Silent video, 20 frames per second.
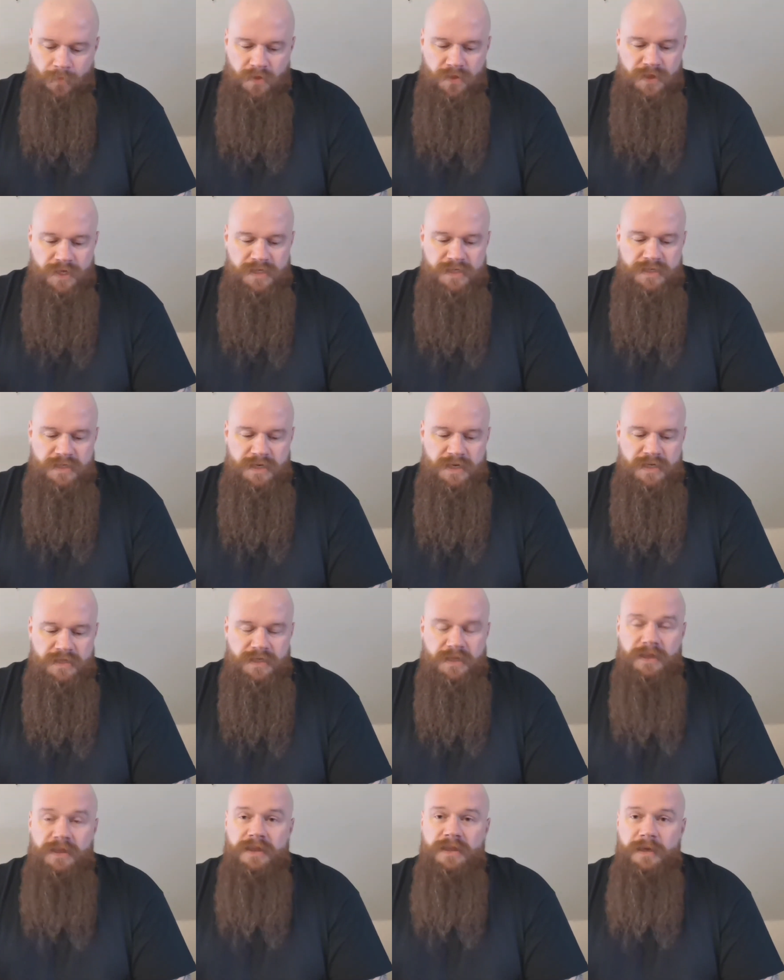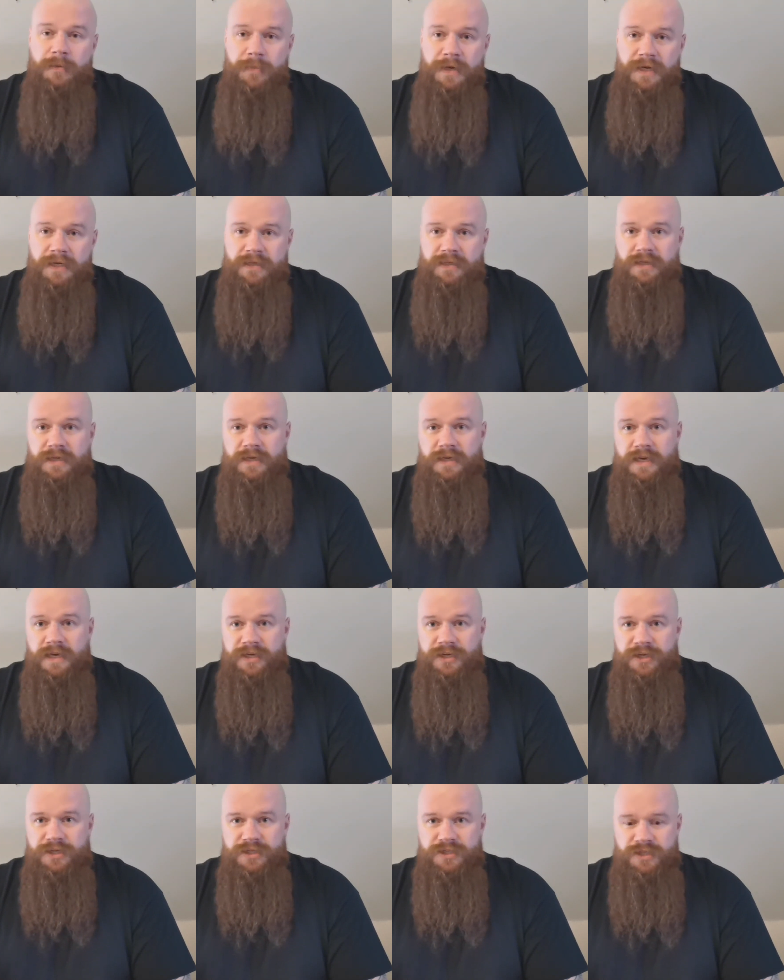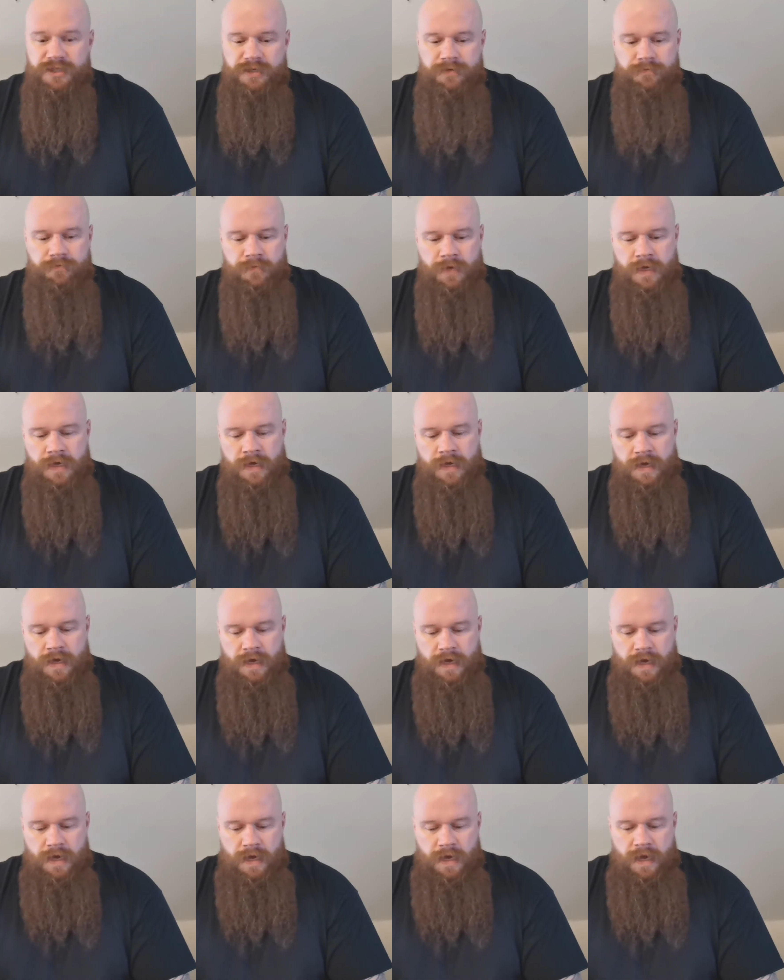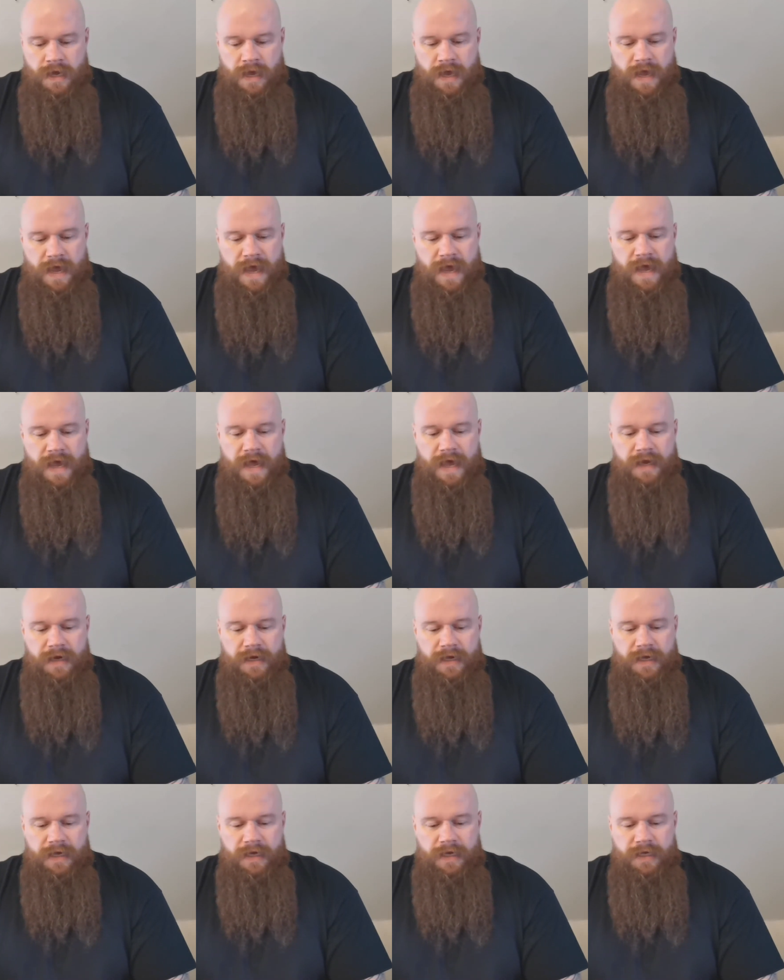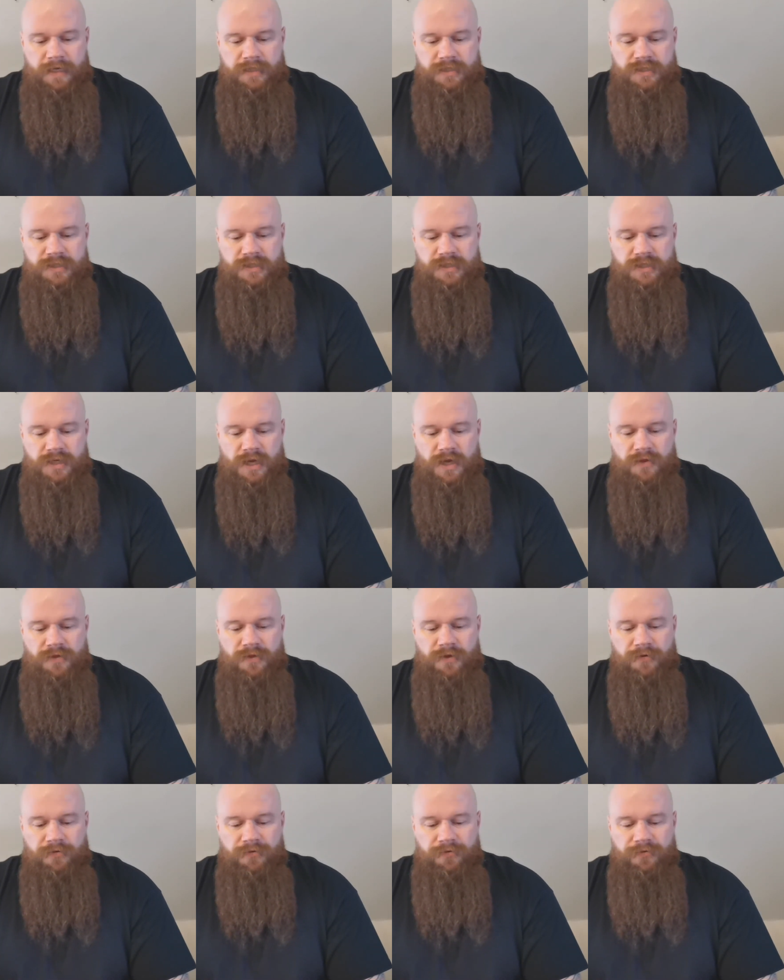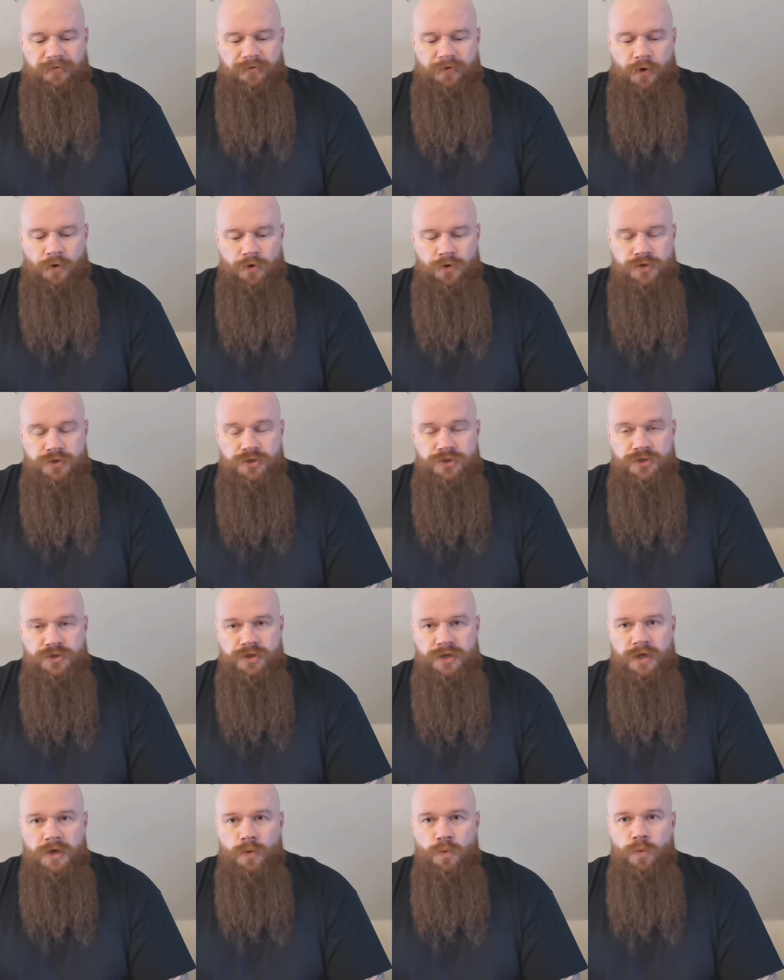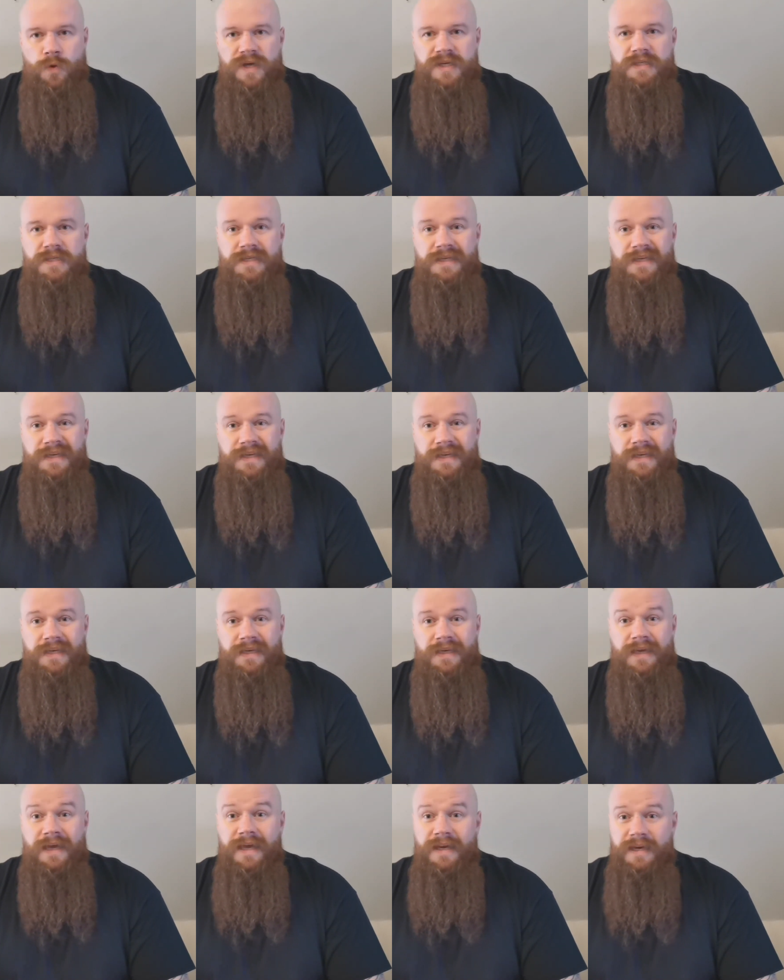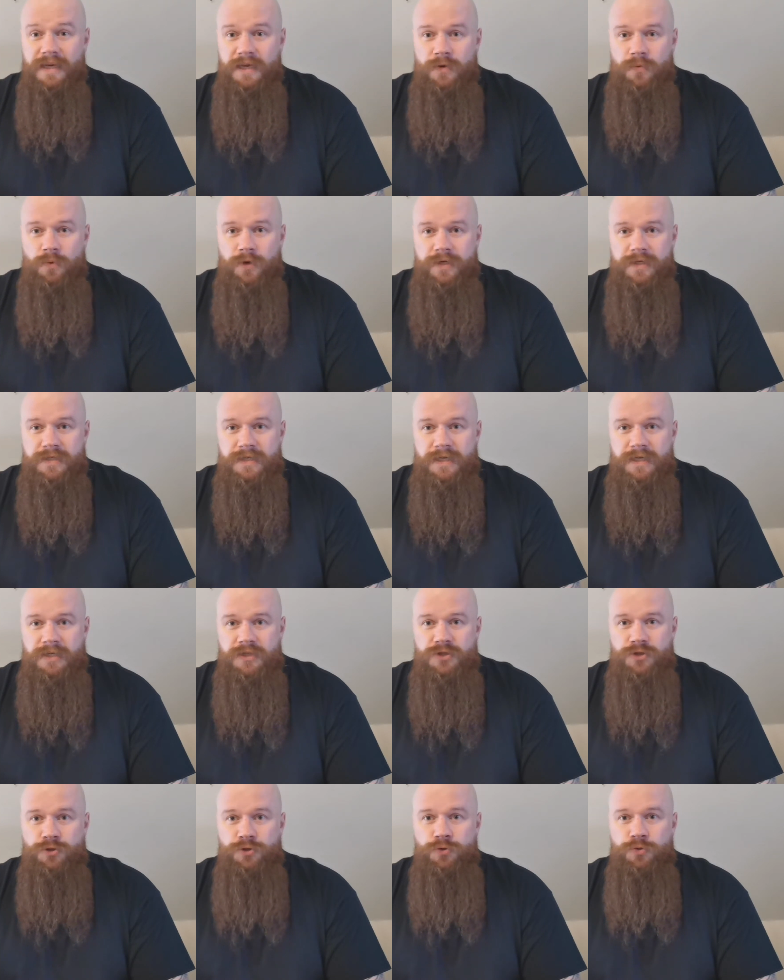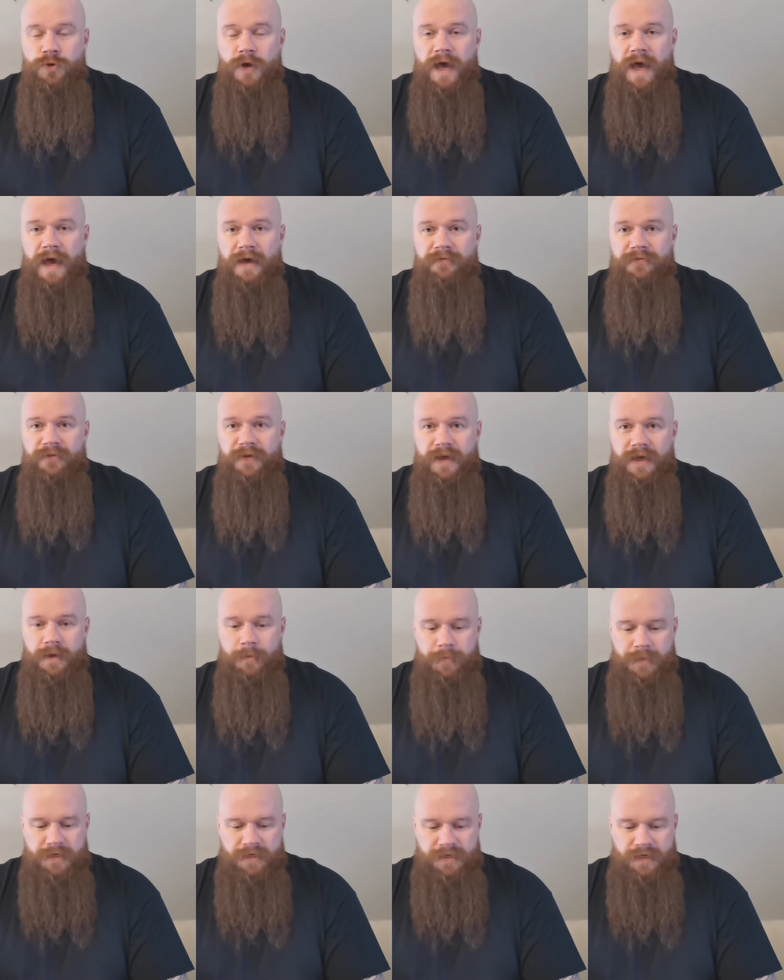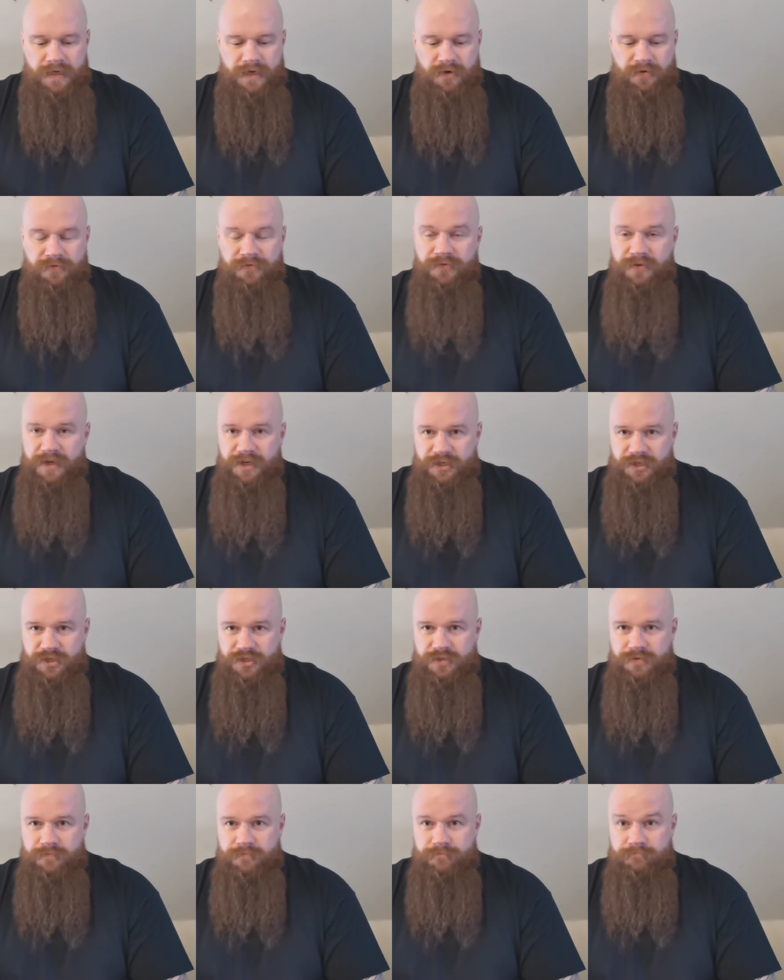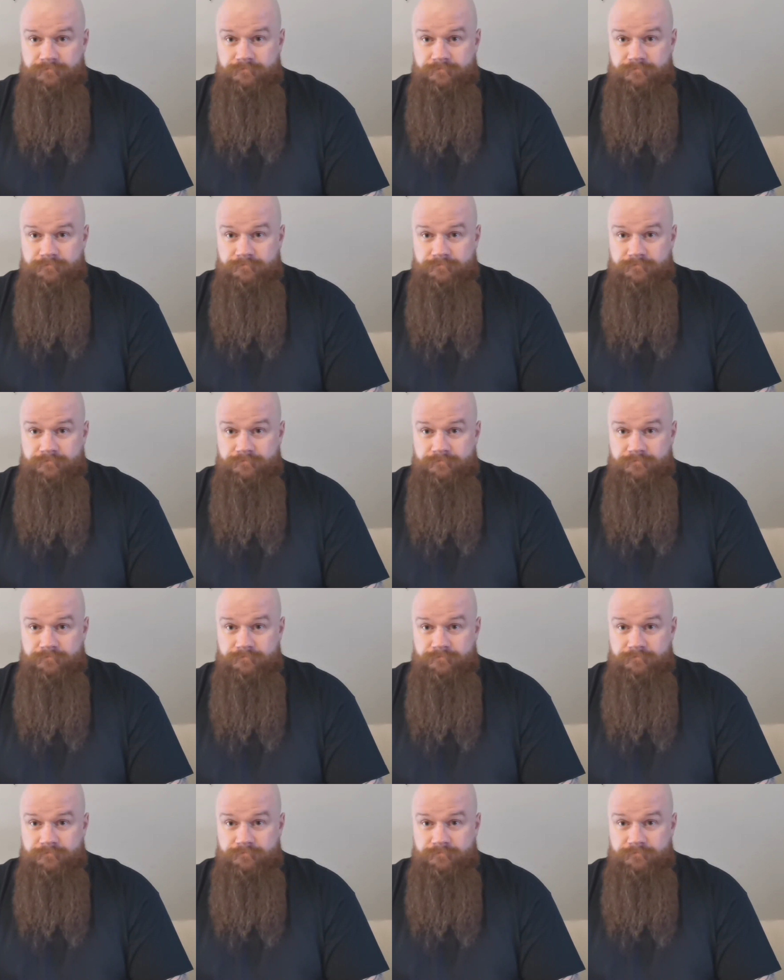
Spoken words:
This is a limited edition, and it's the first Indian whiskey to have a Madeira finish